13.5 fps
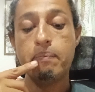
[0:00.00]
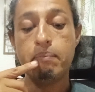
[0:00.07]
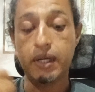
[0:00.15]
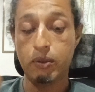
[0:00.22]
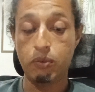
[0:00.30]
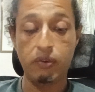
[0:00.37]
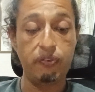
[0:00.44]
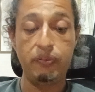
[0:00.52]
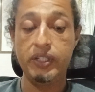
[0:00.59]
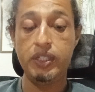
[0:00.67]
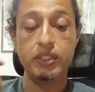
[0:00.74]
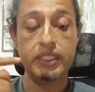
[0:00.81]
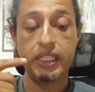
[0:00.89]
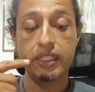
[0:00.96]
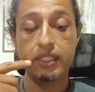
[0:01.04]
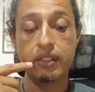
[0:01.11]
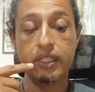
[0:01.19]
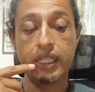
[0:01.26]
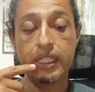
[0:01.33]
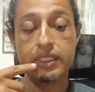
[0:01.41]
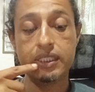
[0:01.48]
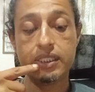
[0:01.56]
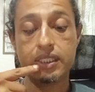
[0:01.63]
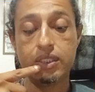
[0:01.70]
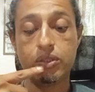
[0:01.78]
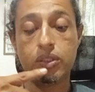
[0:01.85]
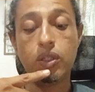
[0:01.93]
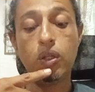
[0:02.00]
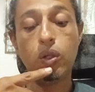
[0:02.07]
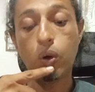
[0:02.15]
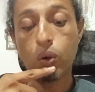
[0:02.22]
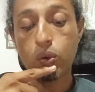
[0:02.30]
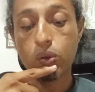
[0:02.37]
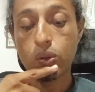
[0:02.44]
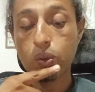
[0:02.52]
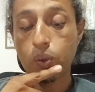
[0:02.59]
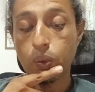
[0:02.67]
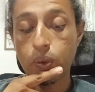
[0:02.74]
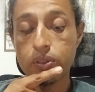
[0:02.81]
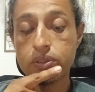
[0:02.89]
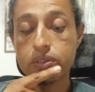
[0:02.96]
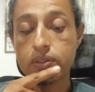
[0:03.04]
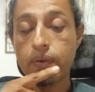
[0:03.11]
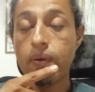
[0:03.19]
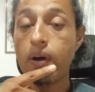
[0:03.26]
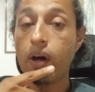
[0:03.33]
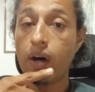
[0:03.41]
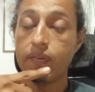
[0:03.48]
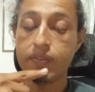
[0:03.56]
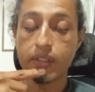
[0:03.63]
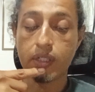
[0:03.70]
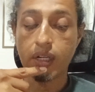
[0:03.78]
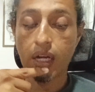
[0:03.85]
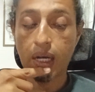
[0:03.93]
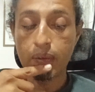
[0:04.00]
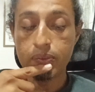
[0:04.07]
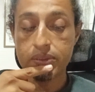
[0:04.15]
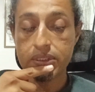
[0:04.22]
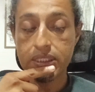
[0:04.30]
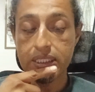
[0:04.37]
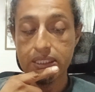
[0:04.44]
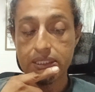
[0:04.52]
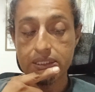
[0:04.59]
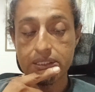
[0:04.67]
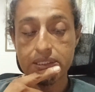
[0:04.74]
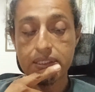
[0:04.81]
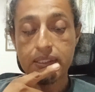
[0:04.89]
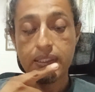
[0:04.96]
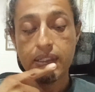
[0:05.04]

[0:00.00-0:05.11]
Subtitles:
Men were free to take their cases into the local courts of the counties,